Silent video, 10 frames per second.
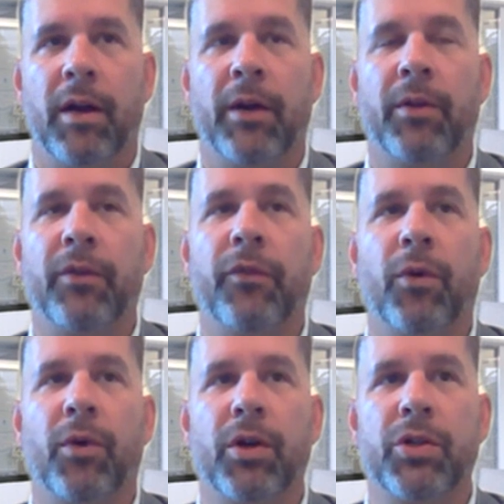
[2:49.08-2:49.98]
not only
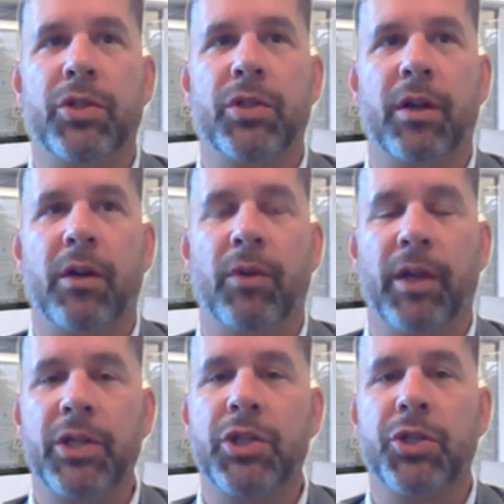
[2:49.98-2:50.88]
forge a
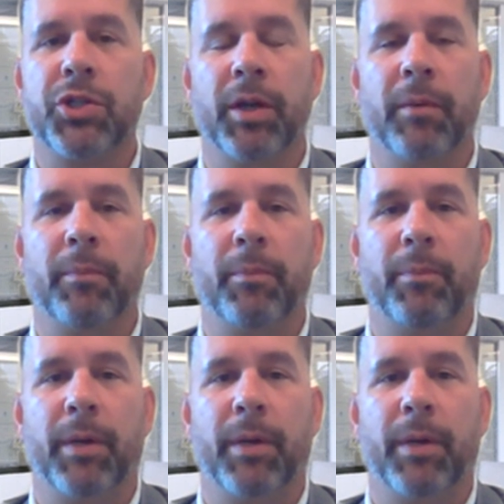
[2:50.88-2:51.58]
relationship,